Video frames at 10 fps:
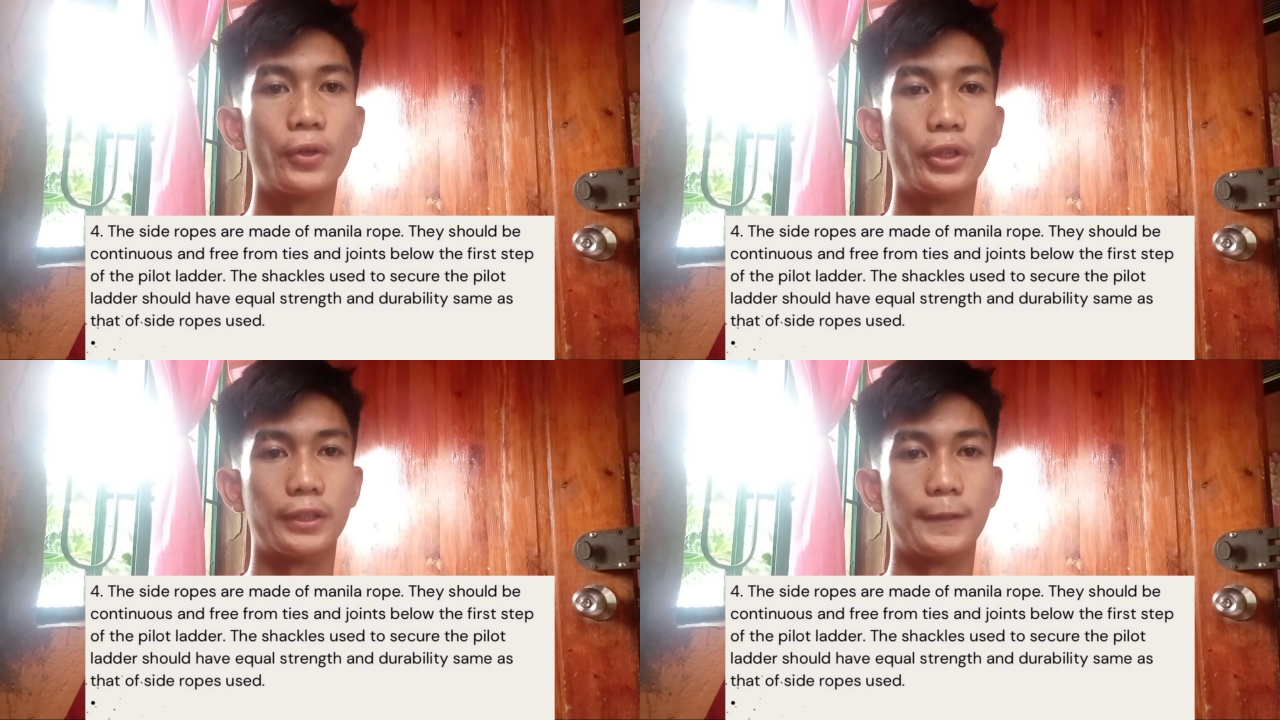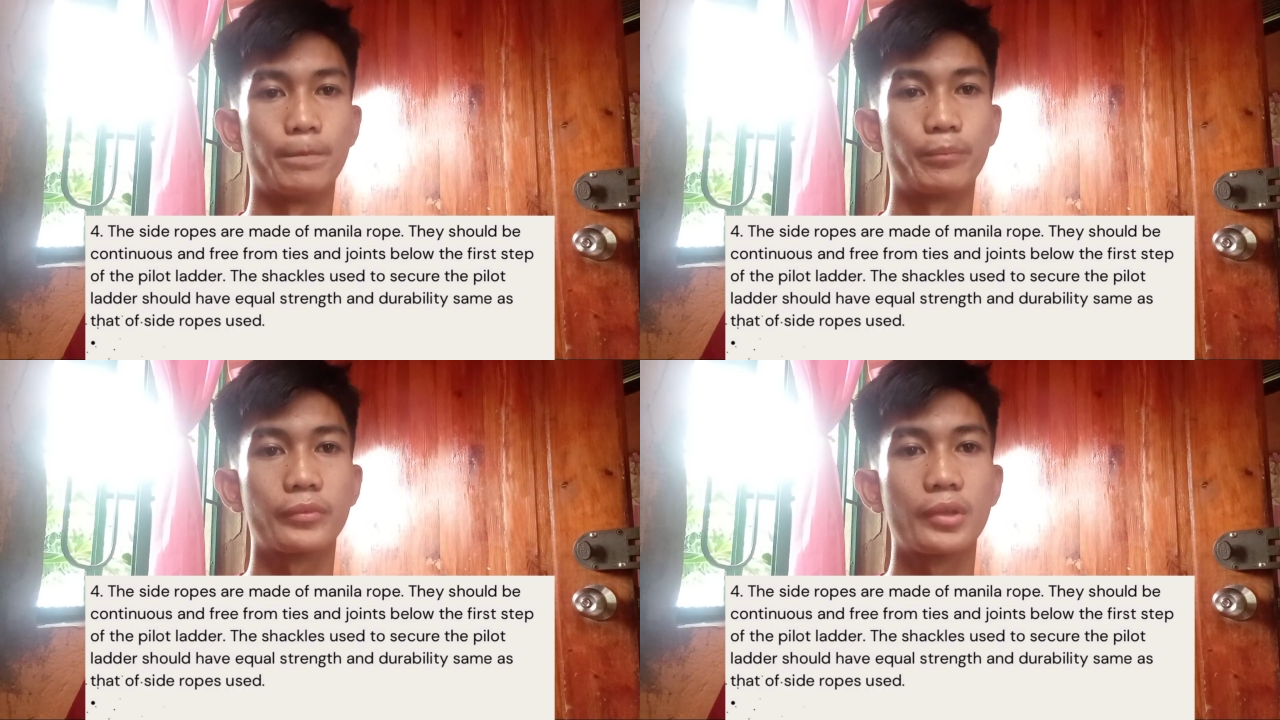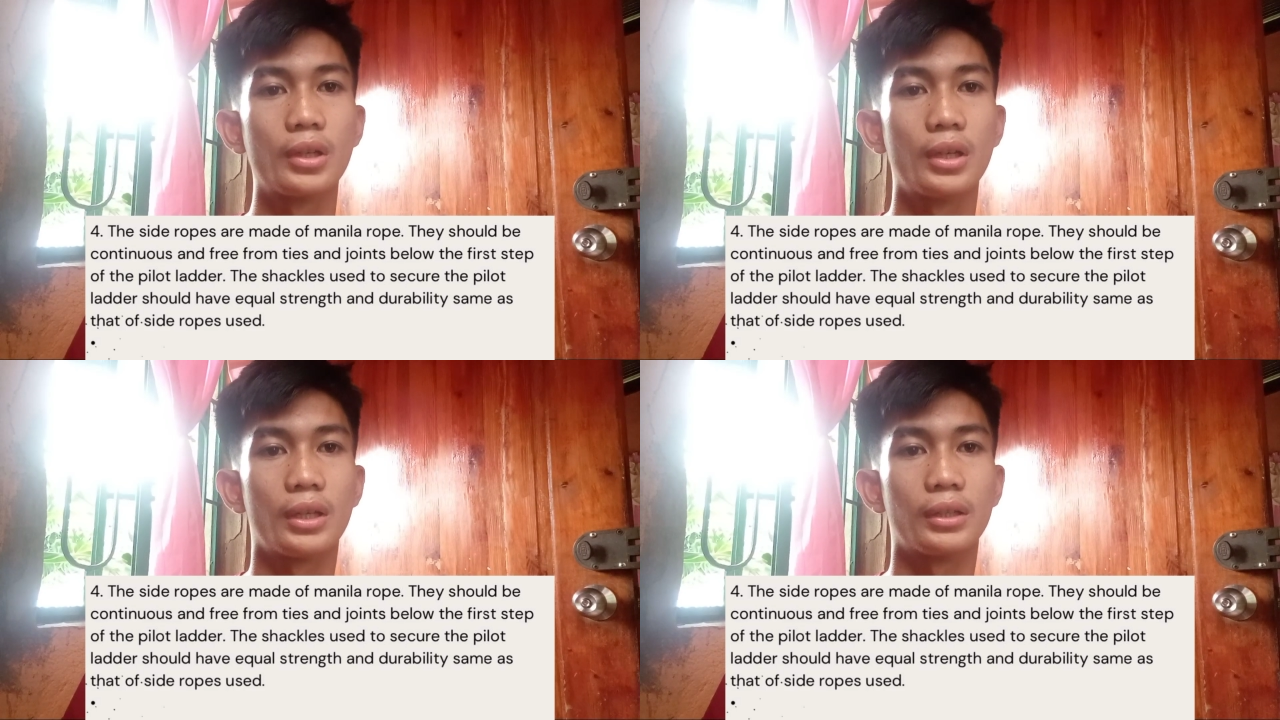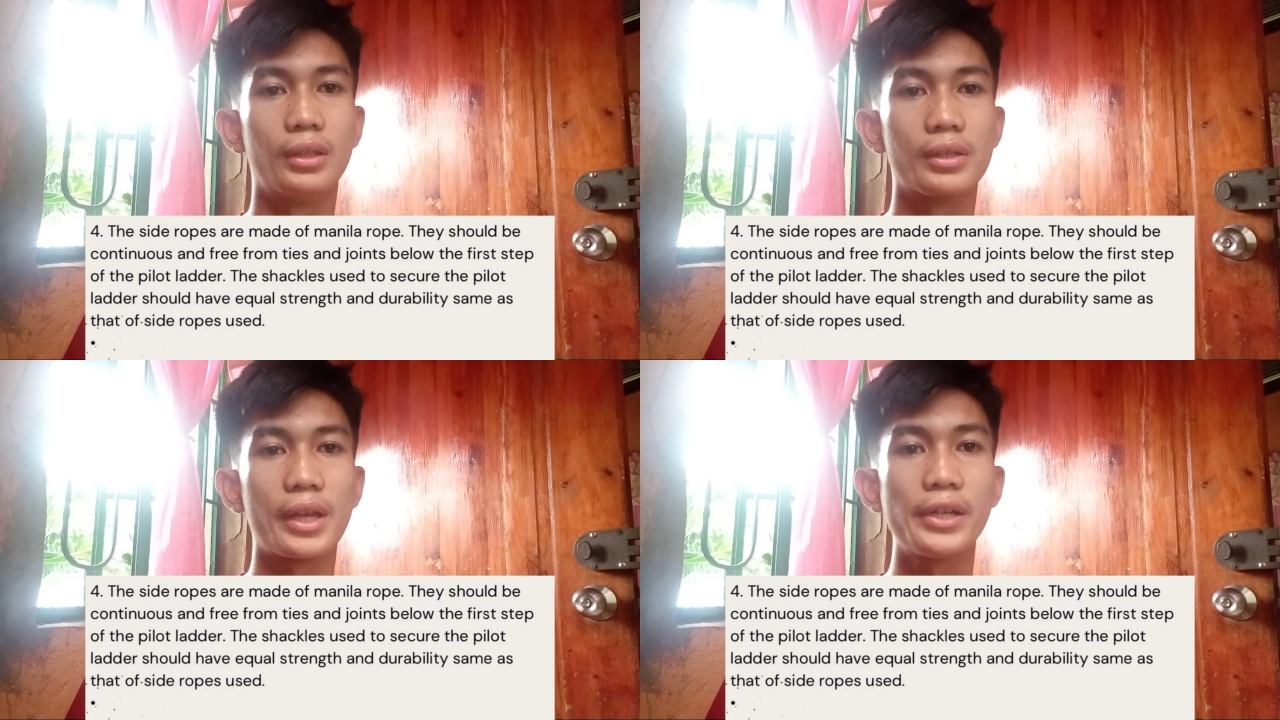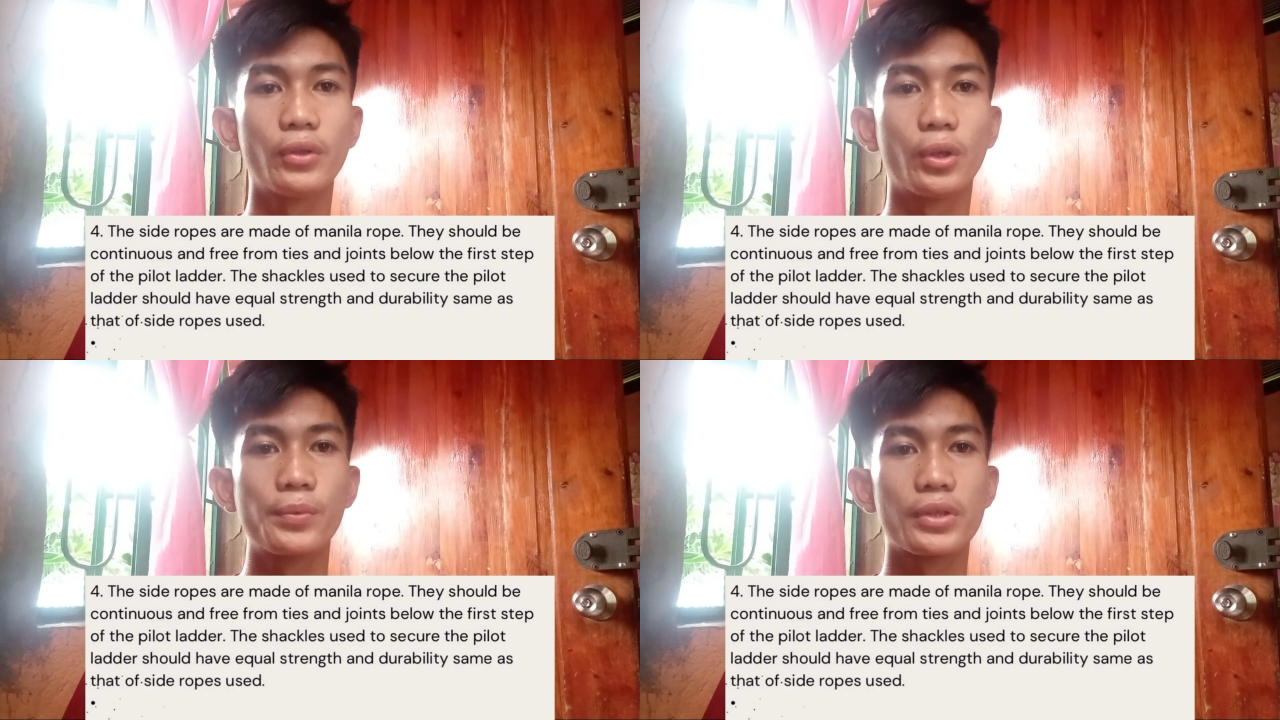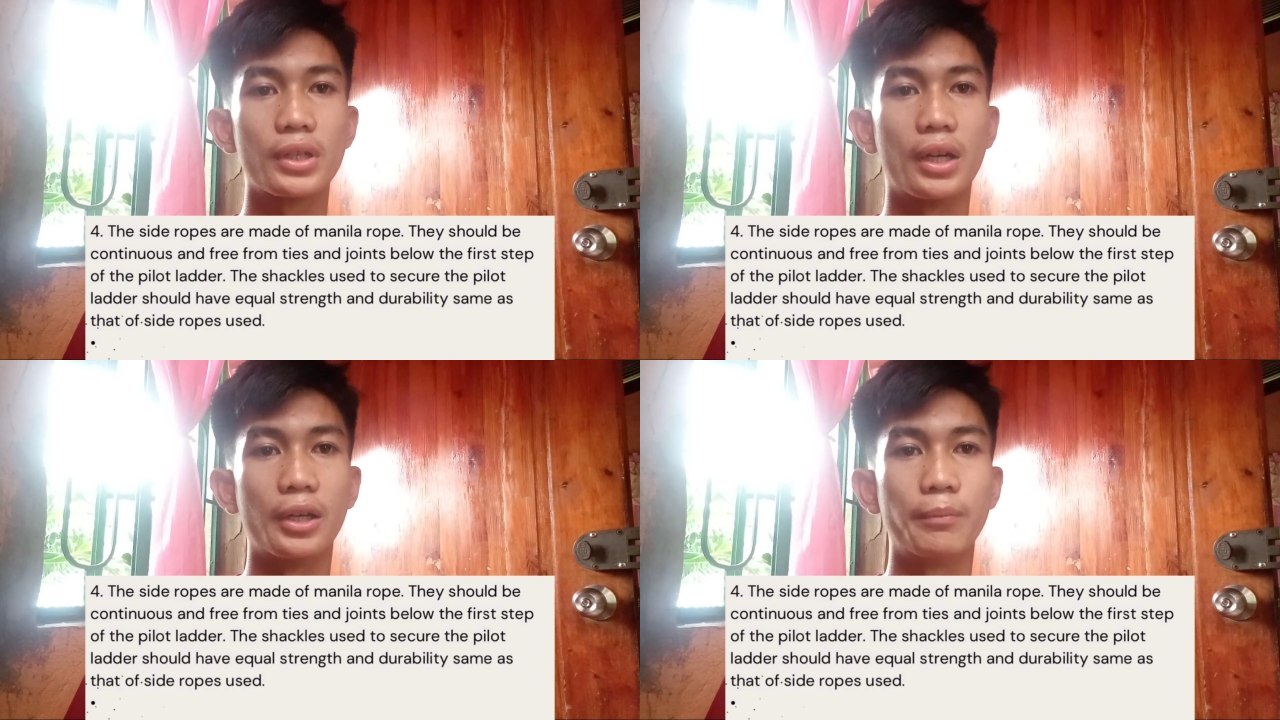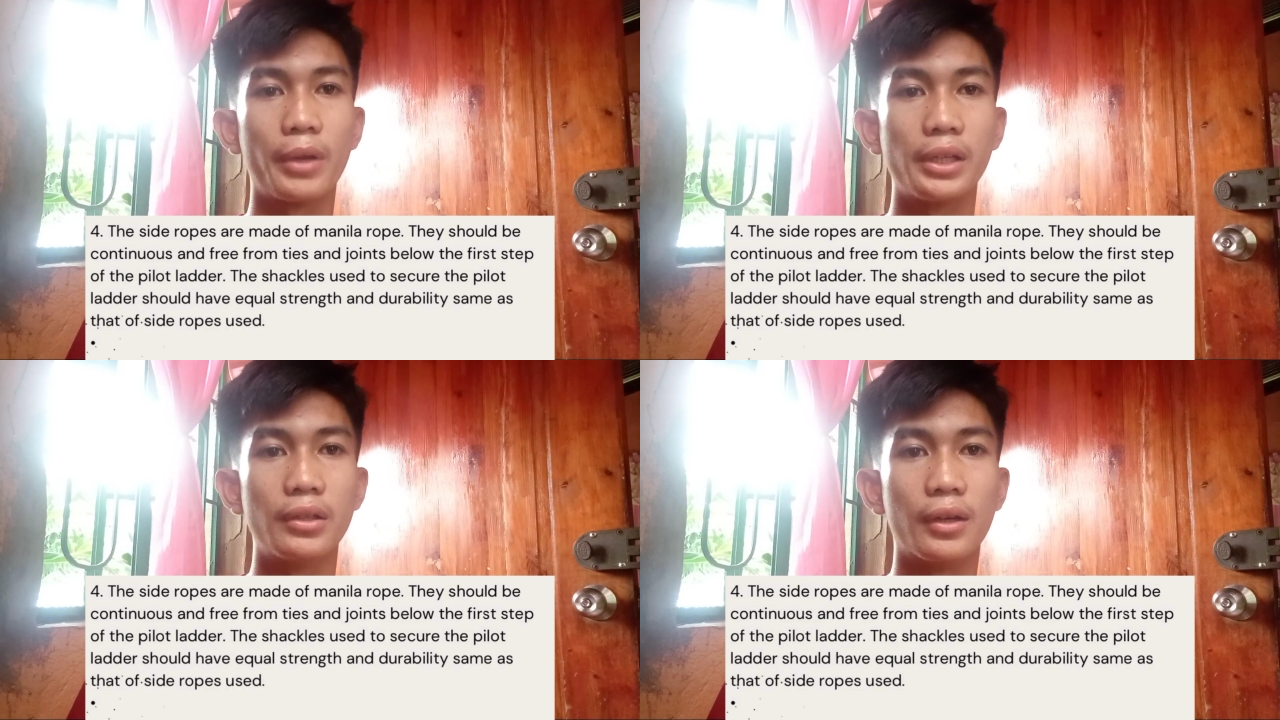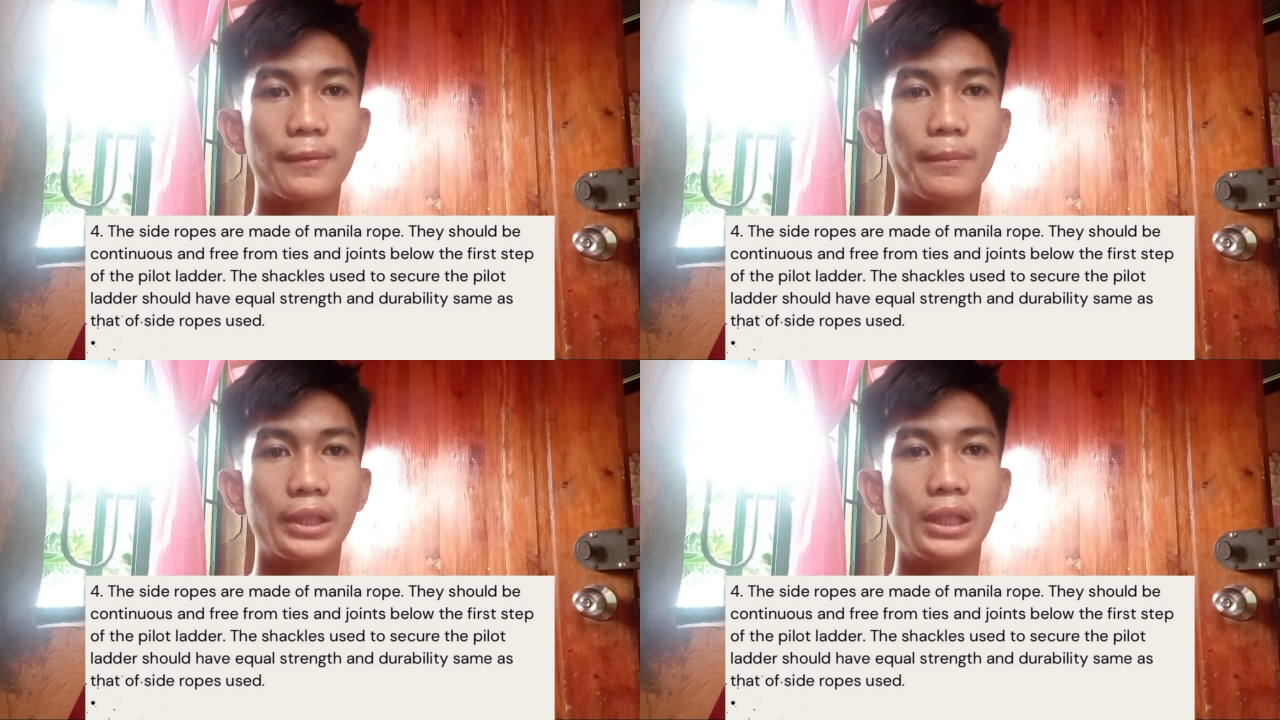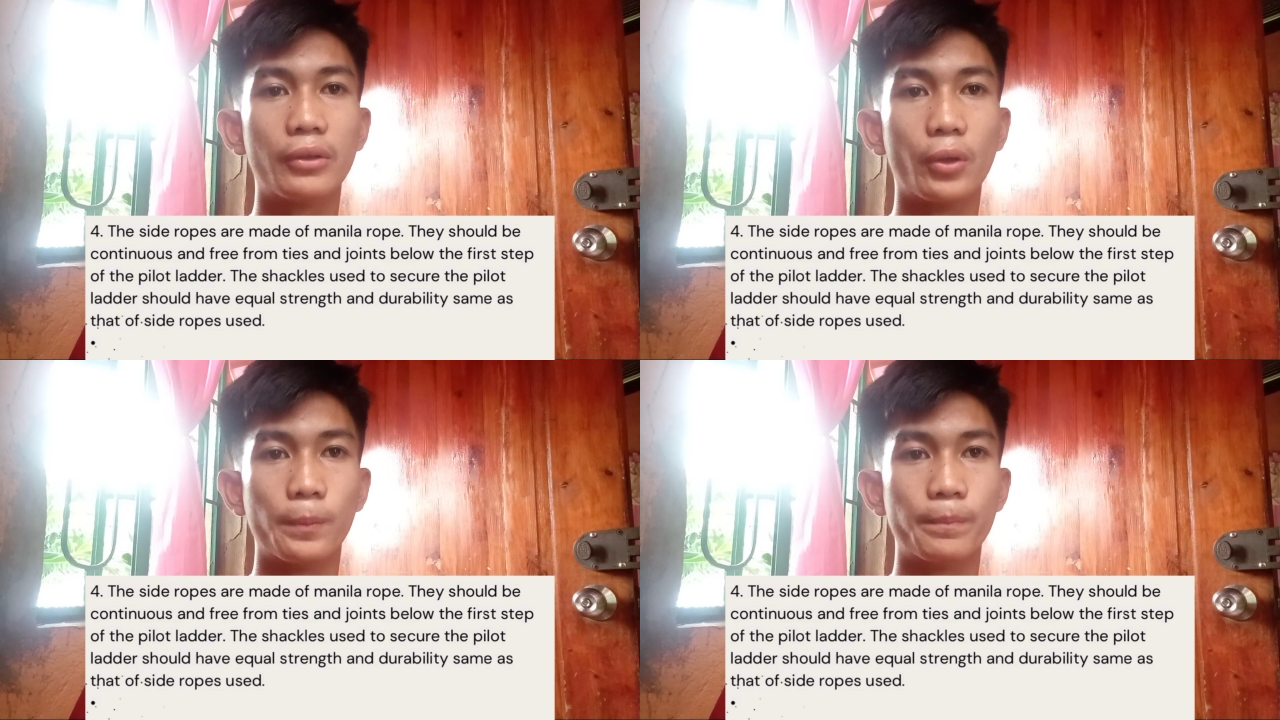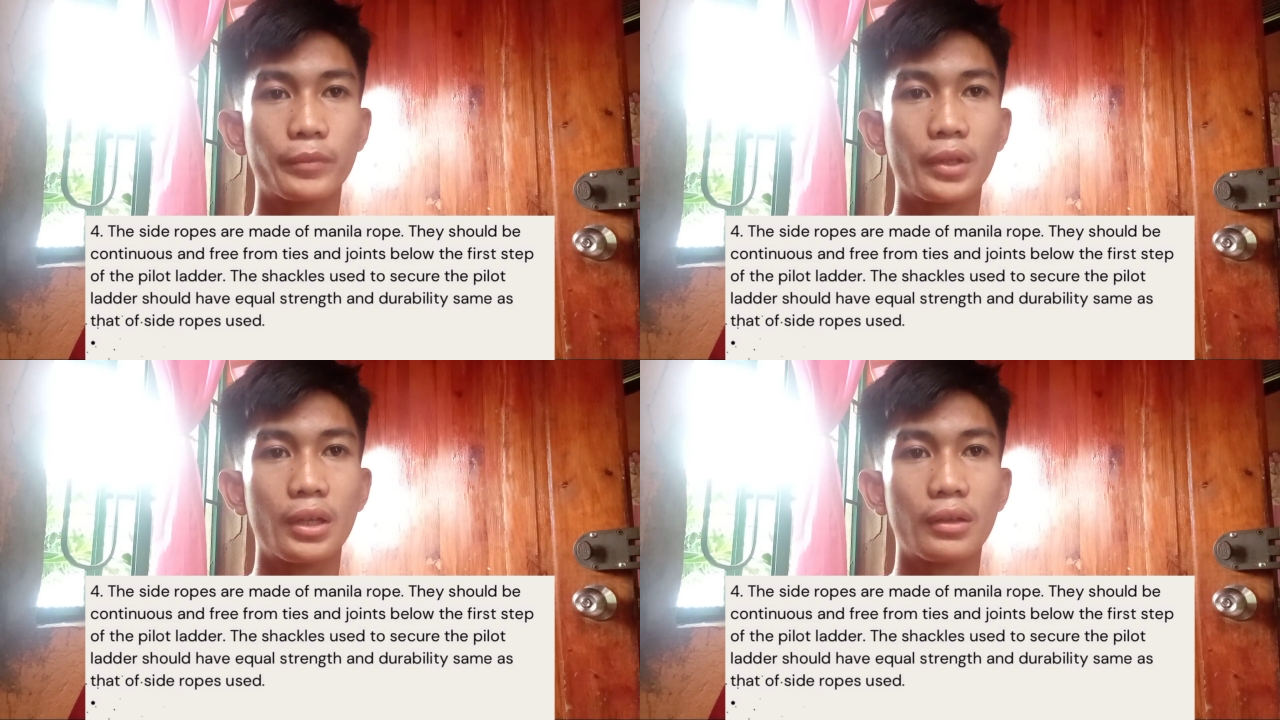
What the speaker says: Fourth, the side ropes are made of Manila rope.